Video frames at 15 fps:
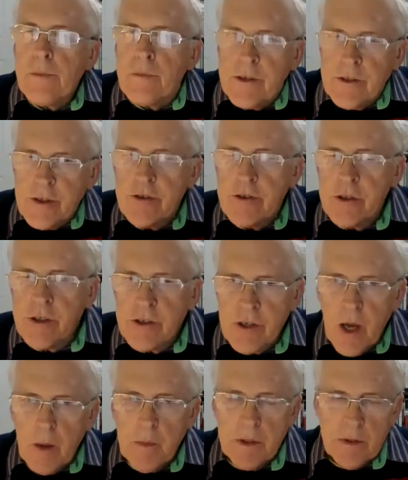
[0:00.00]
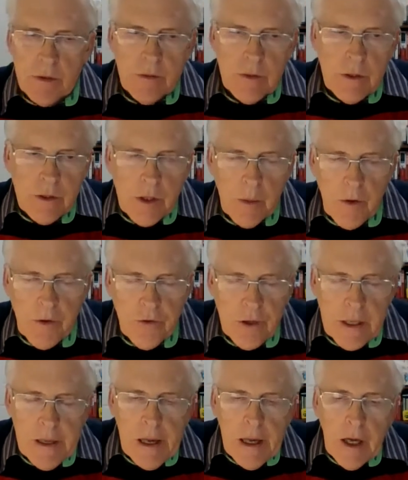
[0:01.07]
This is an assignment, number
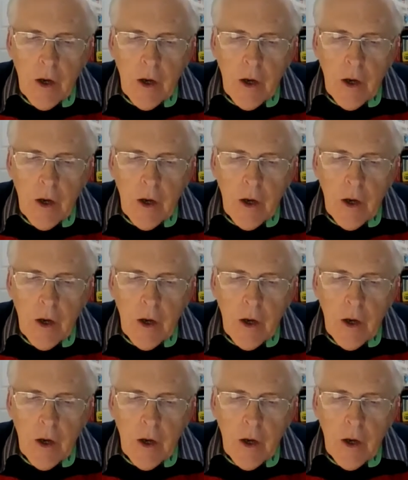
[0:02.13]
3,